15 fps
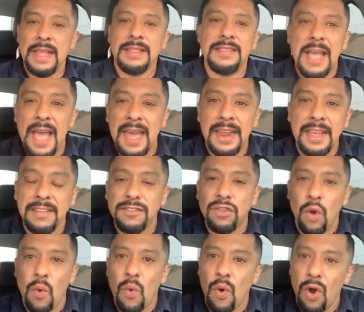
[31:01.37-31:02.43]
That is
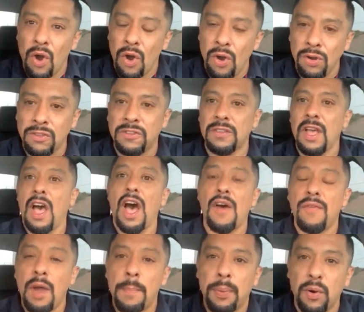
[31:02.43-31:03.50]
the words
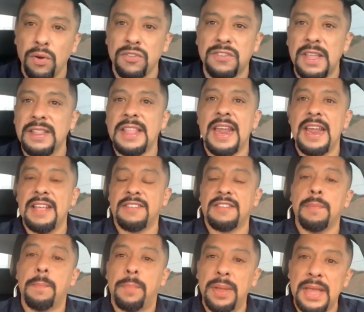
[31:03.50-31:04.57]
of a person that
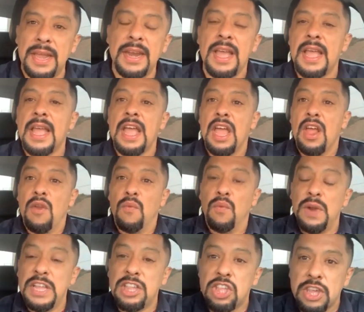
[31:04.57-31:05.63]
has been
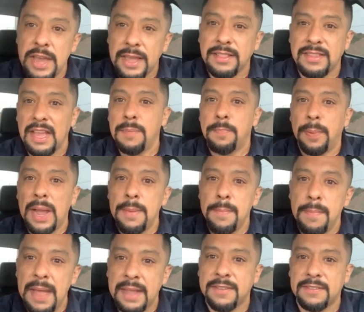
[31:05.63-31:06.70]
rejected by
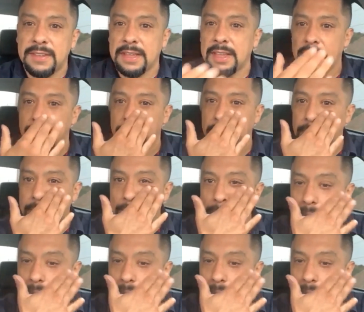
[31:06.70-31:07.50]
Mexicans.